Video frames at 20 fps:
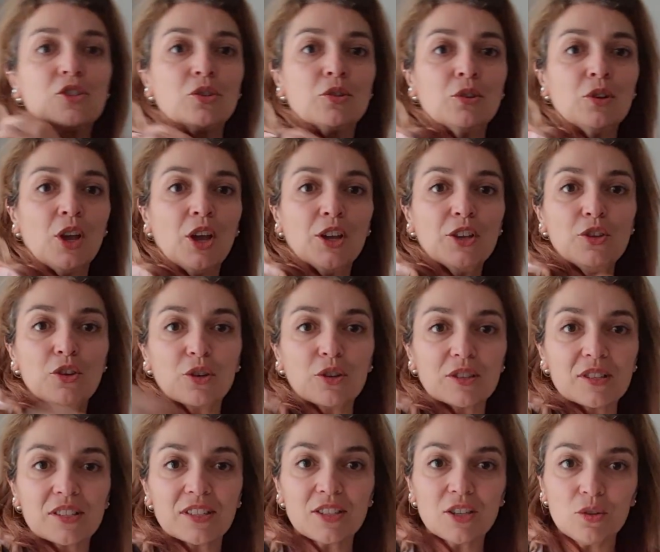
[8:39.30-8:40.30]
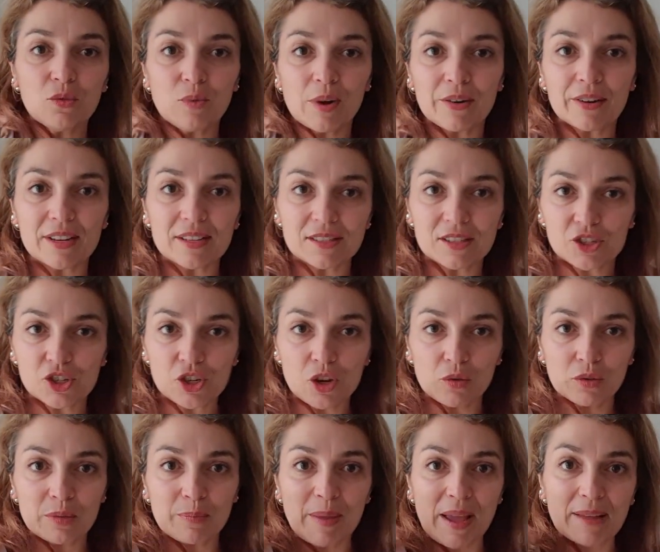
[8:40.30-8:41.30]
to, you could still wear it as a
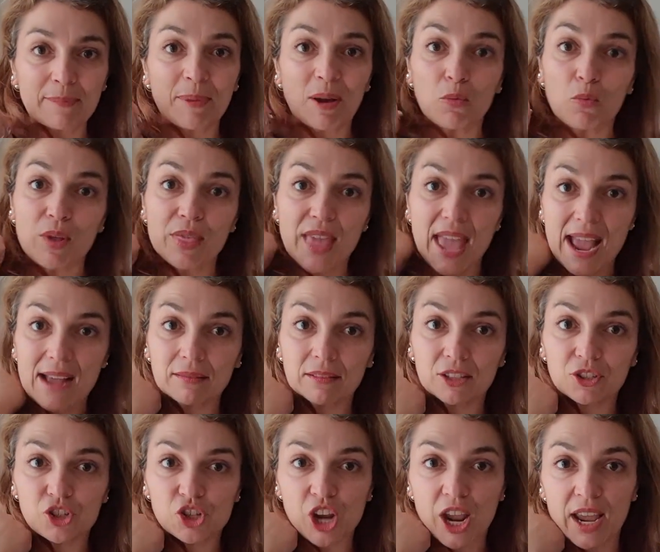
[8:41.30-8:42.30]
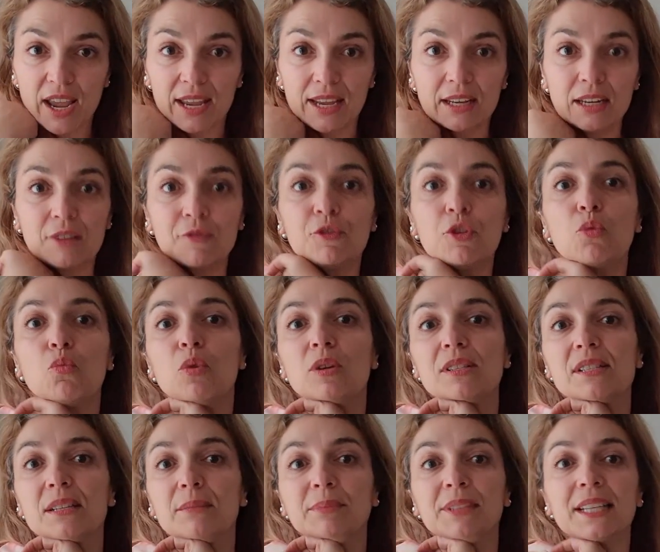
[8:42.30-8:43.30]
shoulder bag, but without the chain if you want
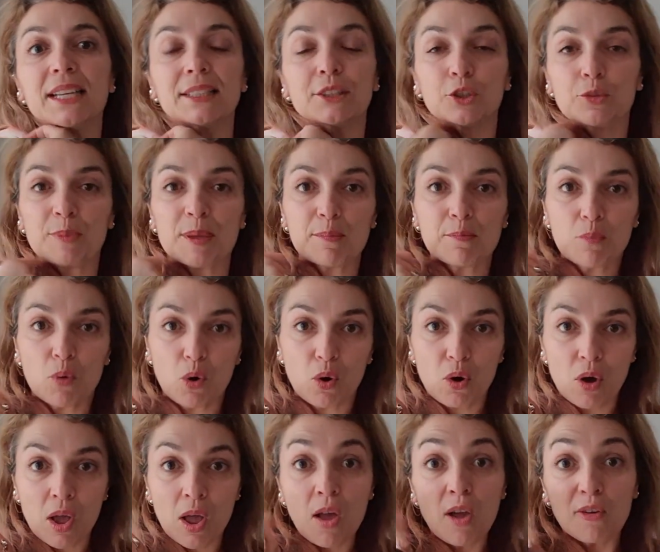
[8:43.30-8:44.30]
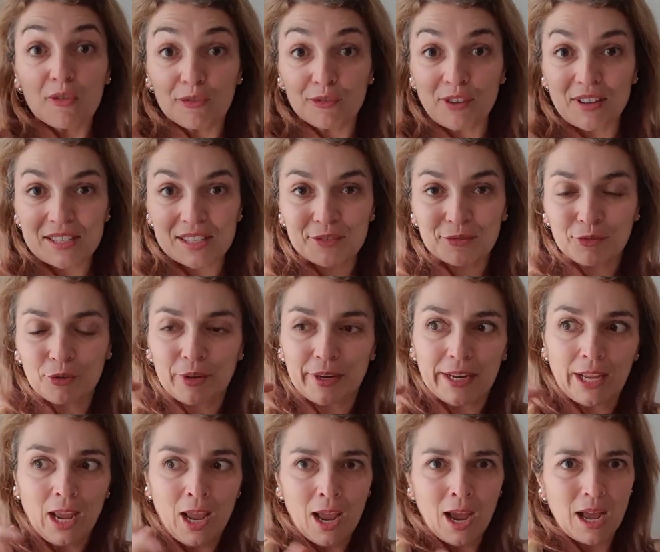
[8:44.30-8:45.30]
something a little bit more
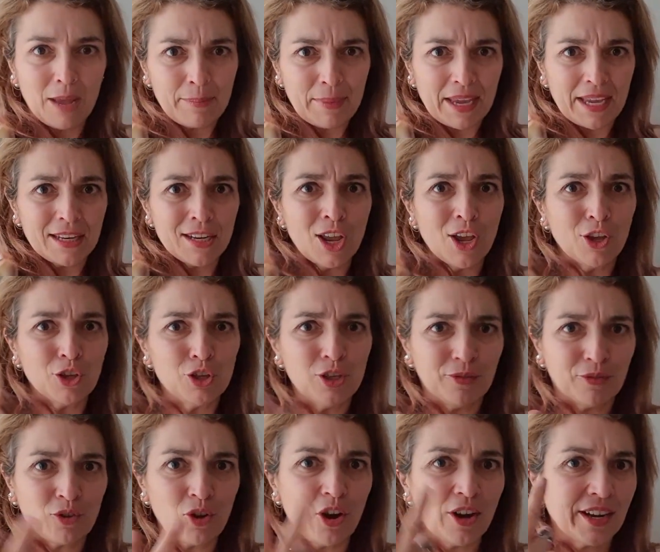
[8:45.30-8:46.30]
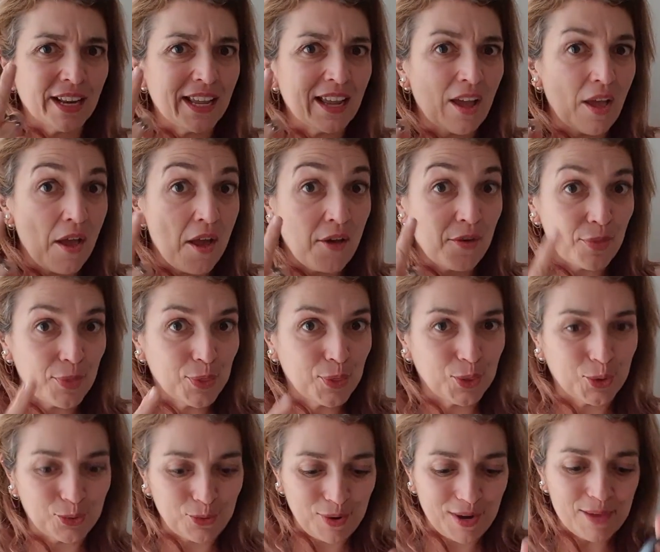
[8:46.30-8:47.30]
fuss-free. I mean, you've got here
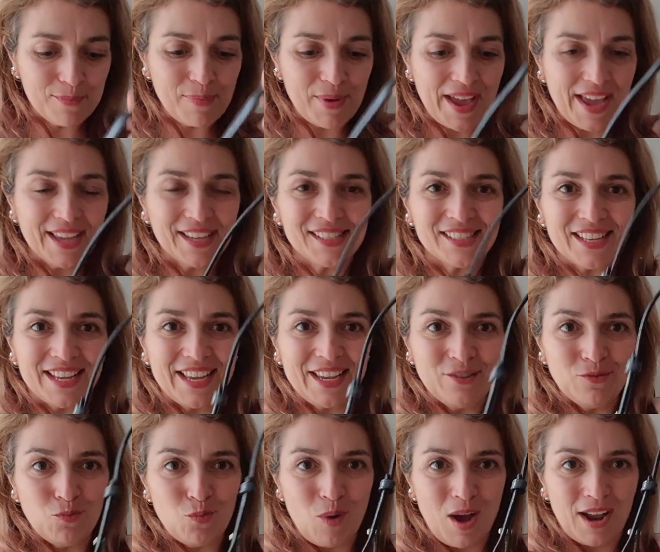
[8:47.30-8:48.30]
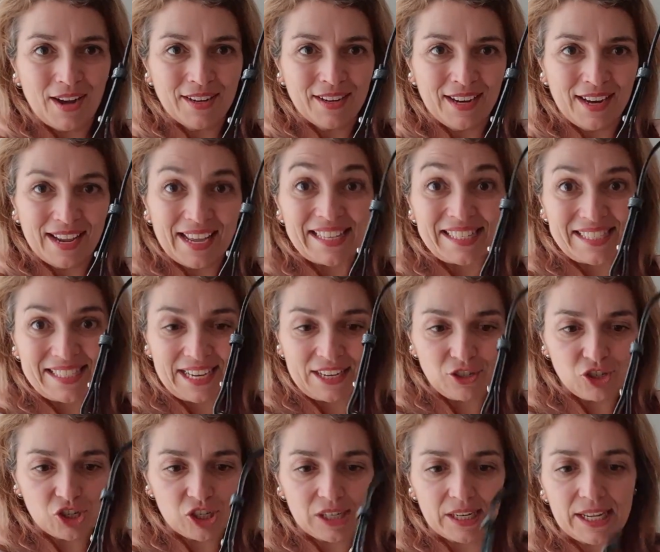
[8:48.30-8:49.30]
3 bags in one
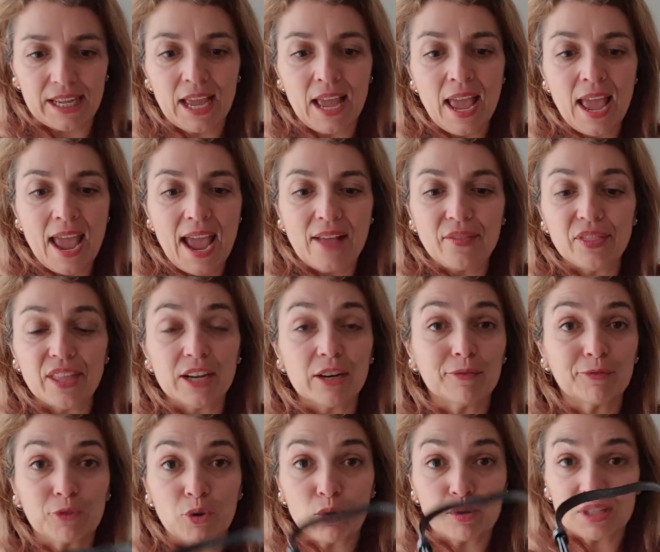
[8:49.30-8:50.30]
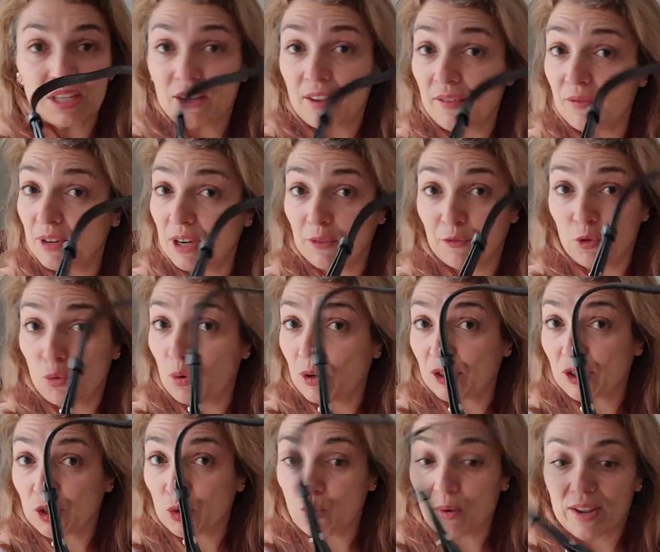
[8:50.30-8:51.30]
essentially. And then of course, even if you
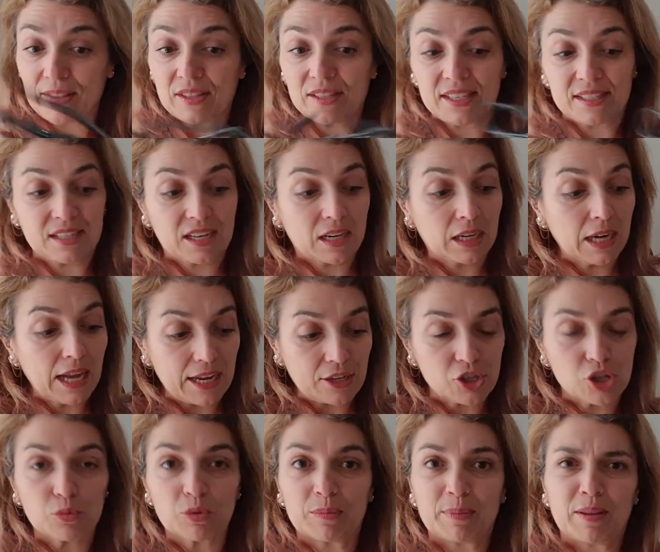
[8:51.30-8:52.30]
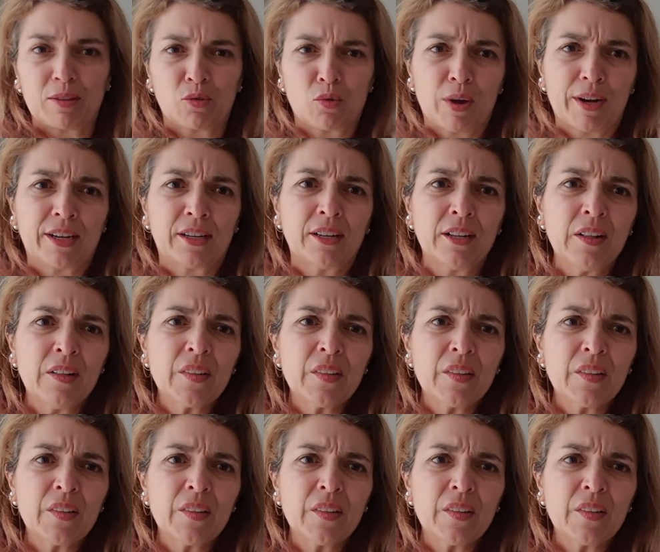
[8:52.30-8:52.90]
wanted to wear this as a clutch, it would be quite